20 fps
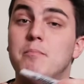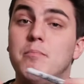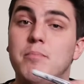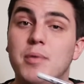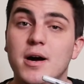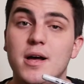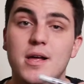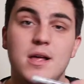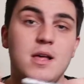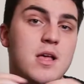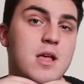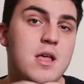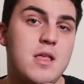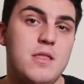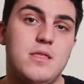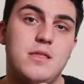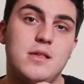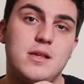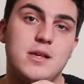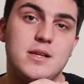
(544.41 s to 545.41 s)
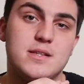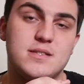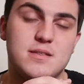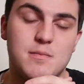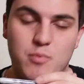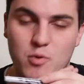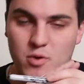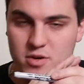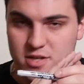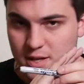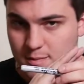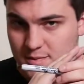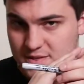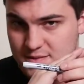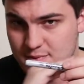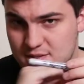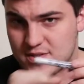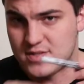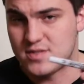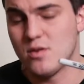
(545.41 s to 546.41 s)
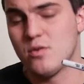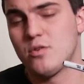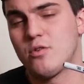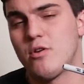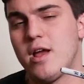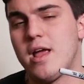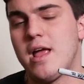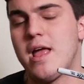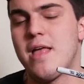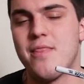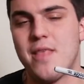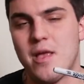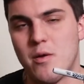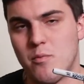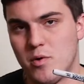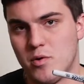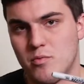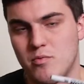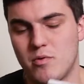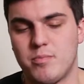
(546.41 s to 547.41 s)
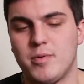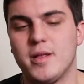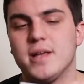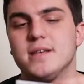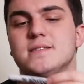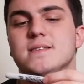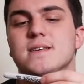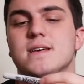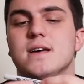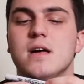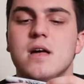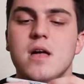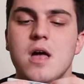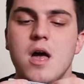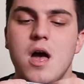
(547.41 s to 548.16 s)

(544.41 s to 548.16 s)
But the support team has been so great, and they will replace it.